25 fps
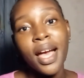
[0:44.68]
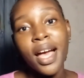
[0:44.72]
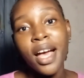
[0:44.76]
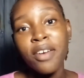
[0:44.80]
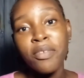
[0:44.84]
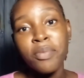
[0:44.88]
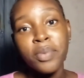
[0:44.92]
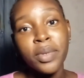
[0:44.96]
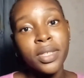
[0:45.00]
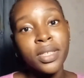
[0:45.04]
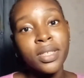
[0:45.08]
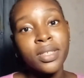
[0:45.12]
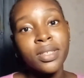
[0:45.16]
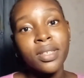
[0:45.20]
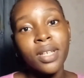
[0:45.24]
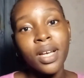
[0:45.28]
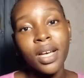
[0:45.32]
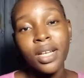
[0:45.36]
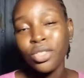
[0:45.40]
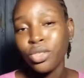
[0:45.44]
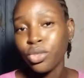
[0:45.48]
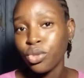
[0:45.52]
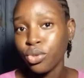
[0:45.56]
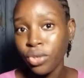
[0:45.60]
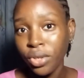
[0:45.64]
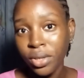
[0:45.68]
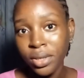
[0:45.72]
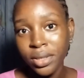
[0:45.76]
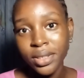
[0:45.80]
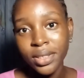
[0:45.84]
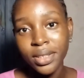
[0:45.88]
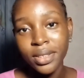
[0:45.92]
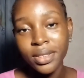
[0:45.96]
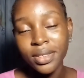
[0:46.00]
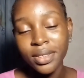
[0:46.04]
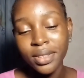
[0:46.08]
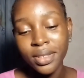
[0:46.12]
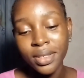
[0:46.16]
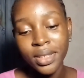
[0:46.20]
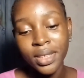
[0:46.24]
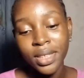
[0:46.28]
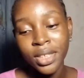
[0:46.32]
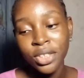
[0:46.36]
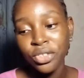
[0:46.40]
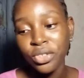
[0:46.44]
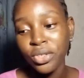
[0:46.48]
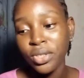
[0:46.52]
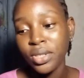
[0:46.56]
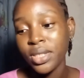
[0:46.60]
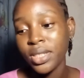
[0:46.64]
I've been struggling,
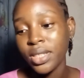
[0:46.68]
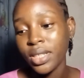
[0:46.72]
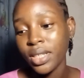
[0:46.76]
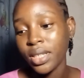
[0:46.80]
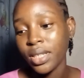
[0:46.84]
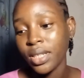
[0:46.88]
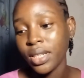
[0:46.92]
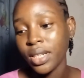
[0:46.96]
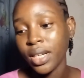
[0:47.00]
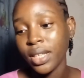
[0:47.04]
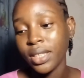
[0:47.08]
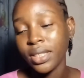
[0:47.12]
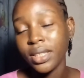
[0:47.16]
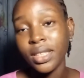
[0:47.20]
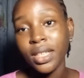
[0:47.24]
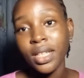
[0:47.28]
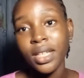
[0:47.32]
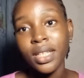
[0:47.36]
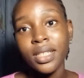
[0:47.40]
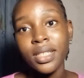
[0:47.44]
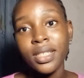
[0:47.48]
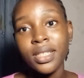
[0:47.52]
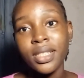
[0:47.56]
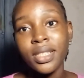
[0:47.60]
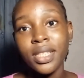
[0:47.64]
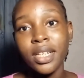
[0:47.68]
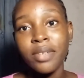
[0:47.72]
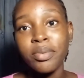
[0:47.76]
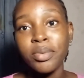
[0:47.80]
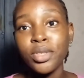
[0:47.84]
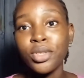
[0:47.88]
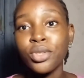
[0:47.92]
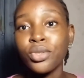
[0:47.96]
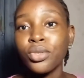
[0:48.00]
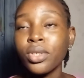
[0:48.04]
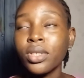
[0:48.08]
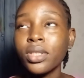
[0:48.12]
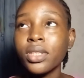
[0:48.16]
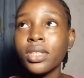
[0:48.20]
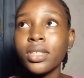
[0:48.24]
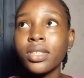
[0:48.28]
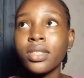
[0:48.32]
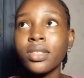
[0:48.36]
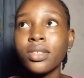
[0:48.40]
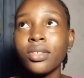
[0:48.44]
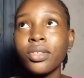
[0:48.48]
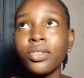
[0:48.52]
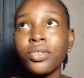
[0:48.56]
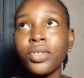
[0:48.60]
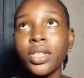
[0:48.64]
let's just say that I've been
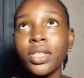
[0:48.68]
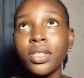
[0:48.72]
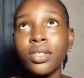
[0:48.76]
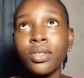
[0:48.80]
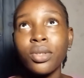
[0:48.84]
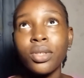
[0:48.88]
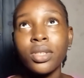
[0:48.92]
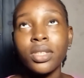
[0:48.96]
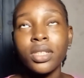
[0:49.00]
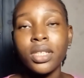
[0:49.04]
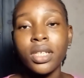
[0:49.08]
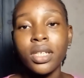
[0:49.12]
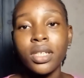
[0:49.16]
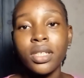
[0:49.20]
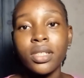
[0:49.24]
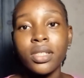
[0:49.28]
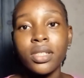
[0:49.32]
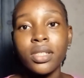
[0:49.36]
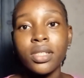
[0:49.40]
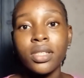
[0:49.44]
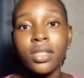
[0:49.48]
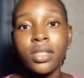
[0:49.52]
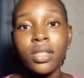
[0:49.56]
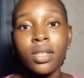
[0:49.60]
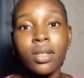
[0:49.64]
struggling to create content.